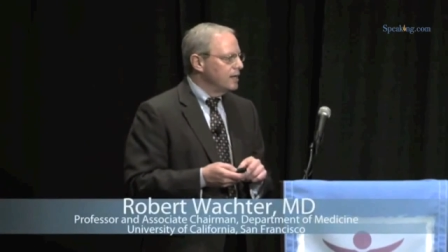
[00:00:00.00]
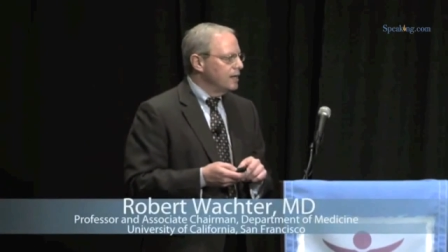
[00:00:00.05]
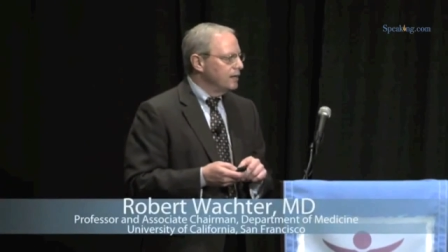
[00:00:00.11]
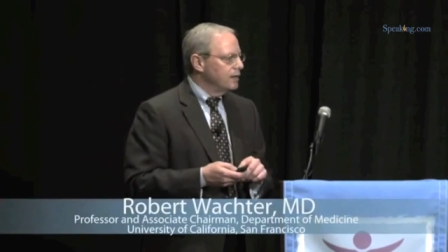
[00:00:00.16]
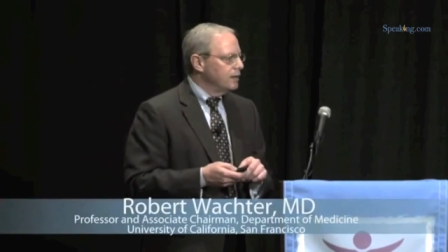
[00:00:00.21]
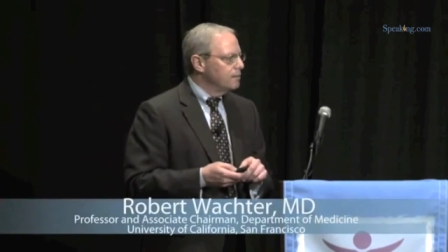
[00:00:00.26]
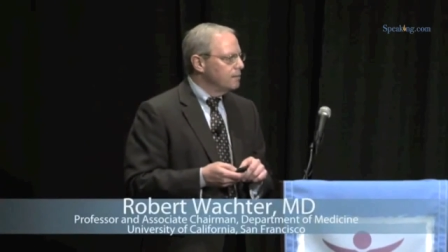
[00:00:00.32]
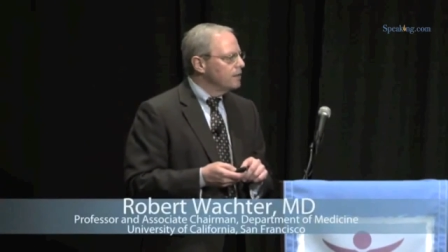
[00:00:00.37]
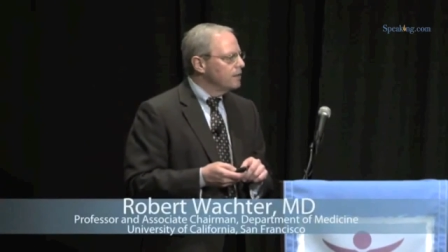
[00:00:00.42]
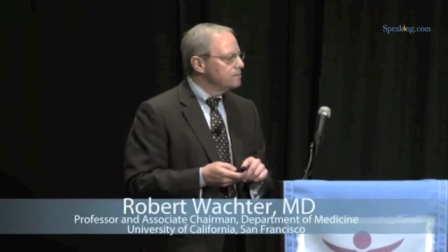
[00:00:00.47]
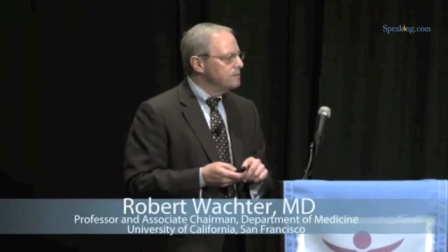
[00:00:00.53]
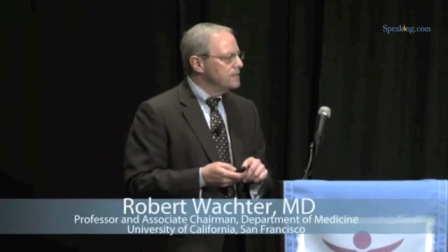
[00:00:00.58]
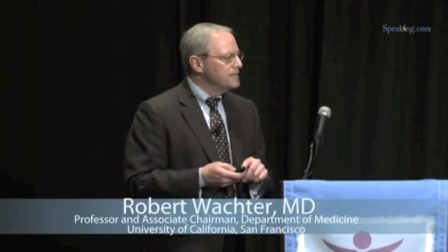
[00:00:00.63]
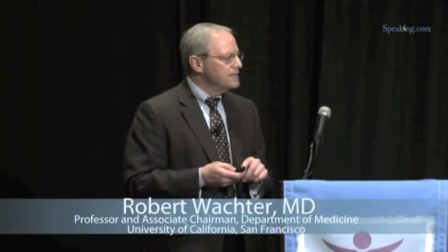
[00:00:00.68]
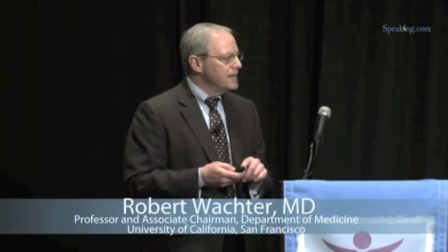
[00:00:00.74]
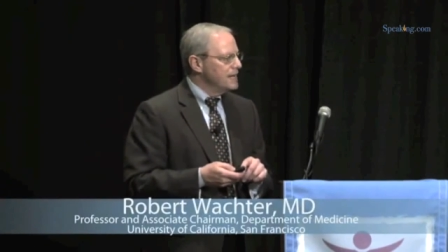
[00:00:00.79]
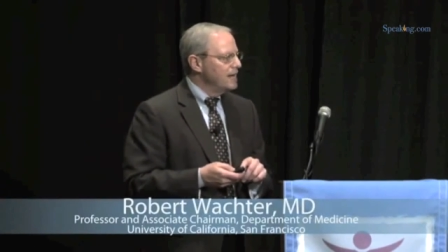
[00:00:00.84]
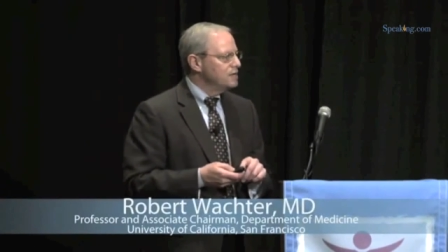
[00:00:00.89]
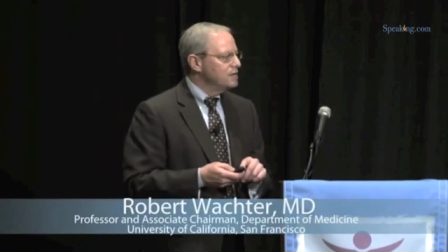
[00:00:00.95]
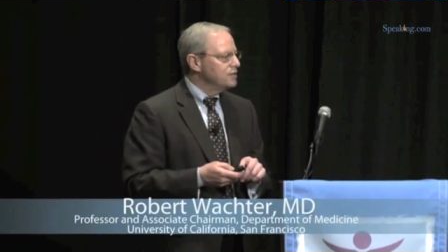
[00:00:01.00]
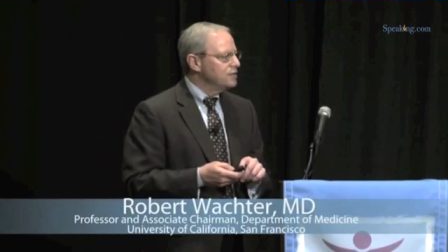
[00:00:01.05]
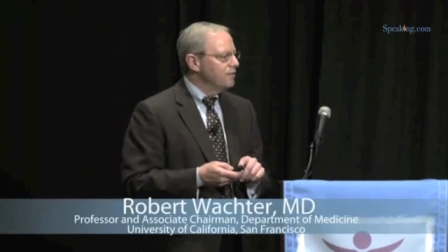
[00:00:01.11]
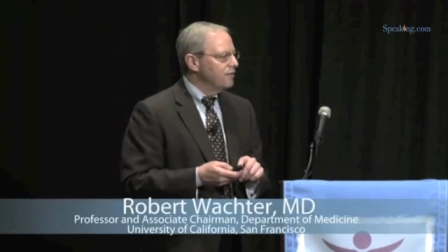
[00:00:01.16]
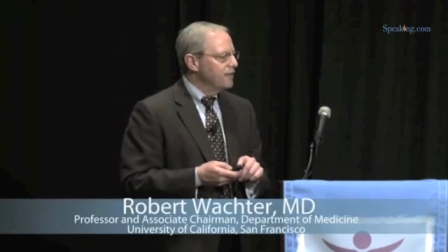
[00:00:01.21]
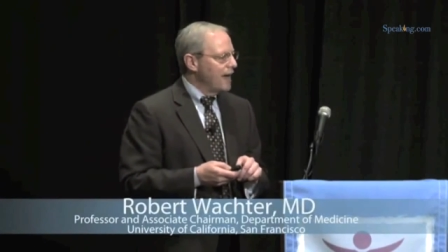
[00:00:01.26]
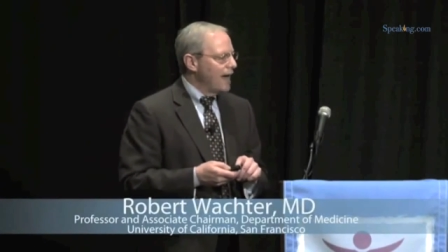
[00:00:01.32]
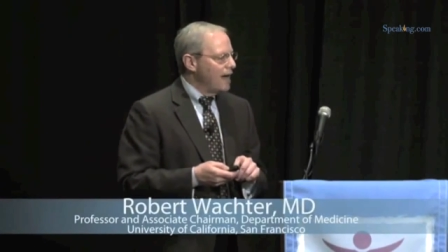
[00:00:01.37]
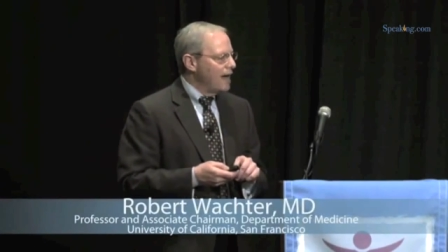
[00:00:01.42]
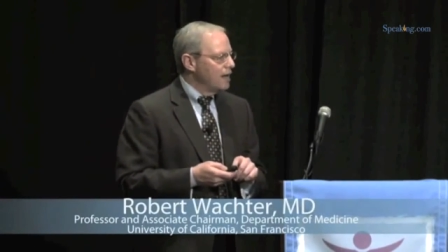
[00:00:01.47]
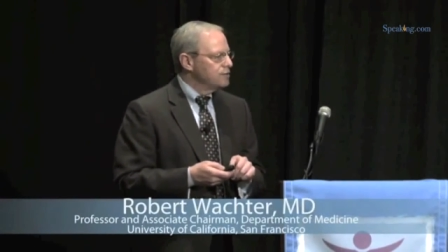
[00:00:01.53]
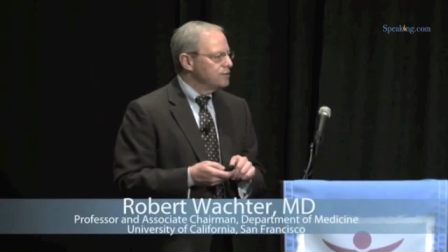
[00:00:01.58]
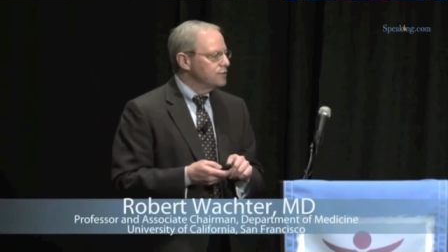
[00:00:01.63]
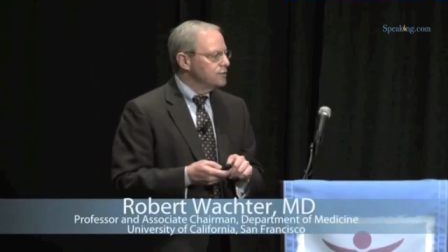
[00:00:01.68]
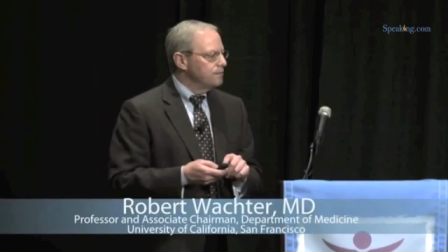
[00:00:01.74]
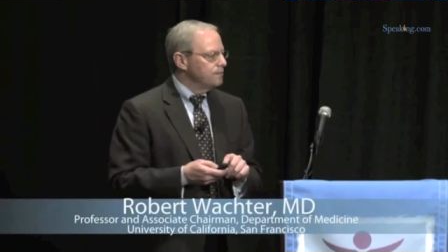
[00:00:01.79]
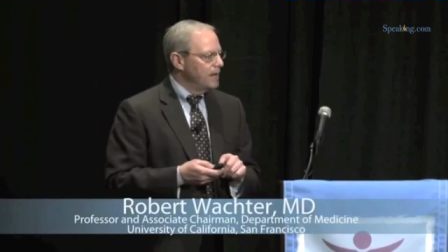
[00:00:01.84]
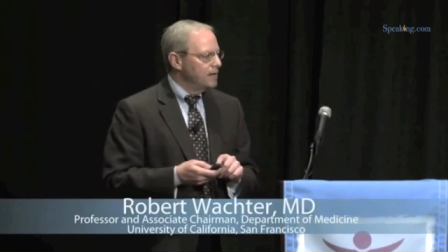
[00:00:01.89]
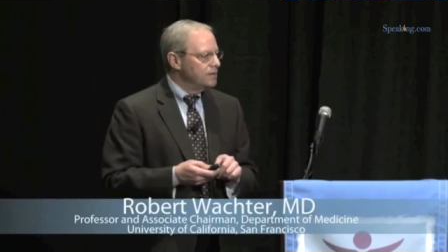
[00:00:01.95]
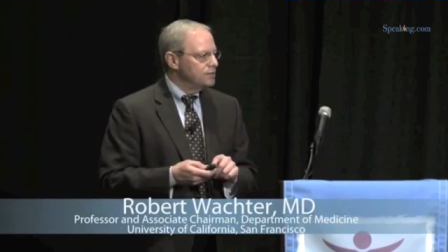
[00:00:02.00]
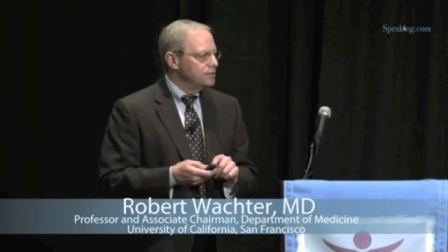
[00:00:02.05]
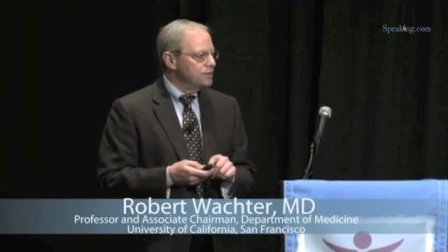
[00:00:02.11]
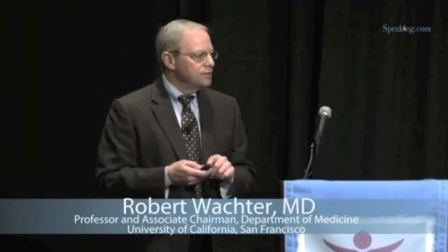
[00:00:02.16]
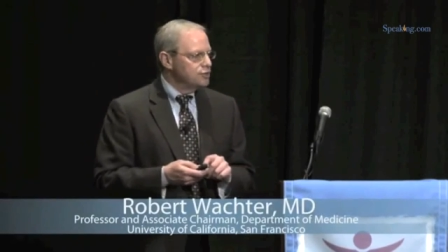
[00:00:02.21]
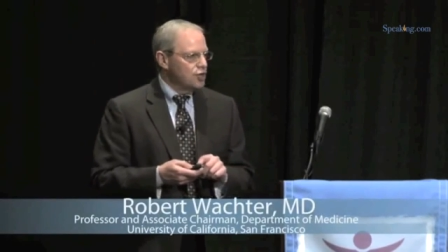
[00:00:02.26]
there must be tens of thousands of patients